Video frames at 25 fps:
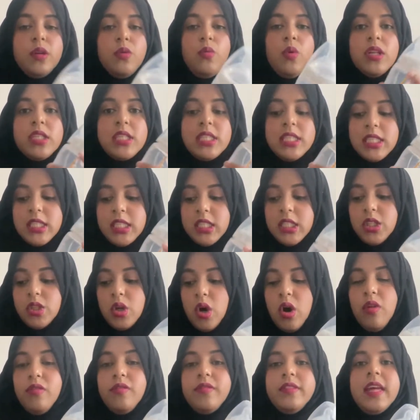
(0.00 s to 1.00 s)
And once it's
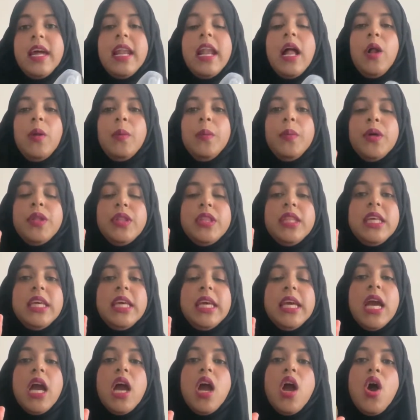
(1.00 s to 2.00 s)
dissolved, then I'll put
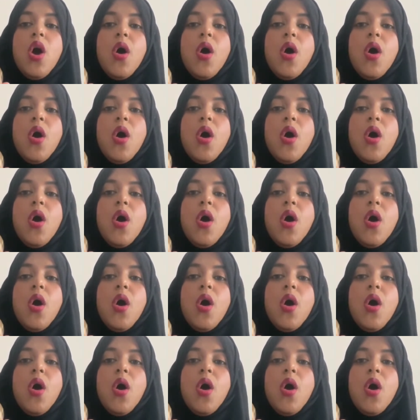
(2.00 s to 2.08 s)
the